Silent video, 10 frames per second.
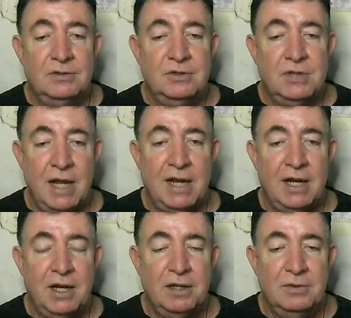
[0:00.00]

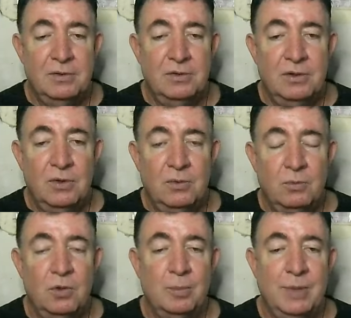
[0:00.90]
China
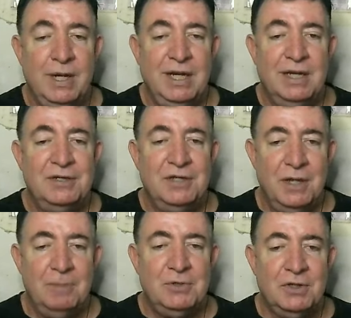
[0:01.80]
will be
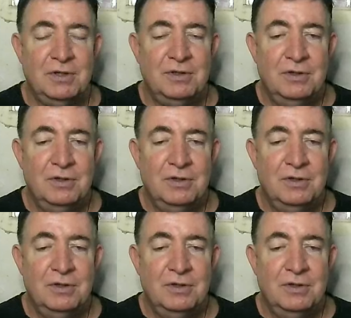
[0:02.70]
tempted